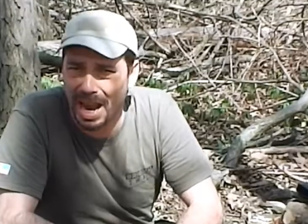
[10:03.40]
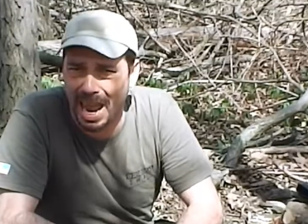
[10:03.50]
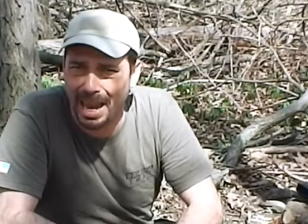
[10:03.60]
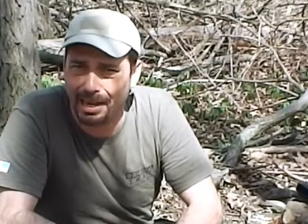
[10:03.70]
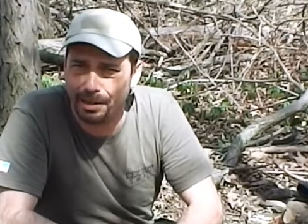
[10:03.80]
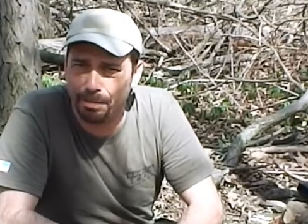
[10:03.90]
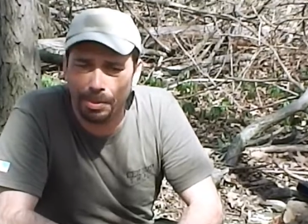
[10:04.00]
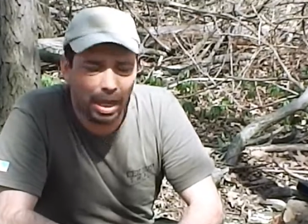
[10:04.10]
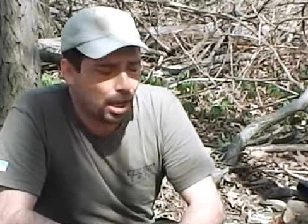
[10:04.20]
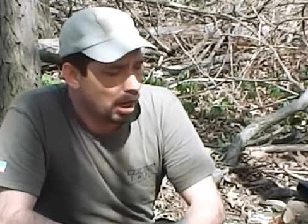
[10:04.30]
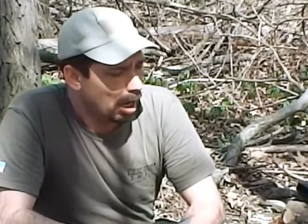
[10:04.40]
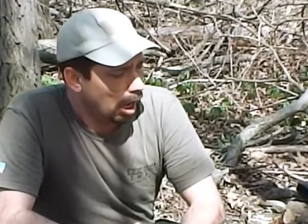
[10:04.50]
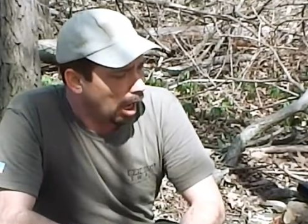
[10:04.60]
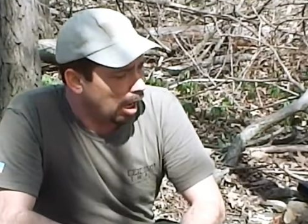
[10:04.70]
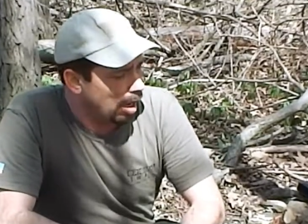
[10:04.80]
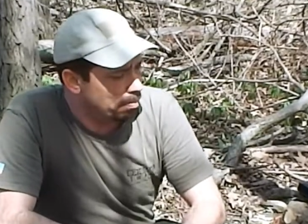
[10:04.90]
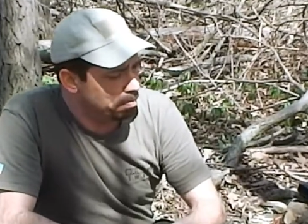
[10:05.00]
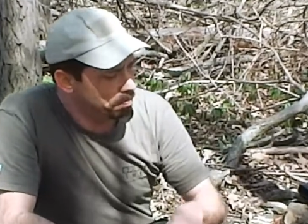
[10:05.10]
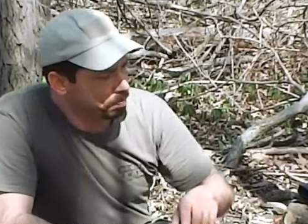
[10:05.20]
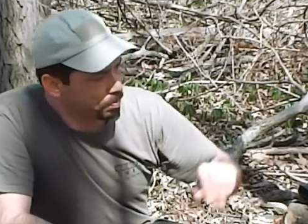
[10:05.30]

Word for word: tang. Um,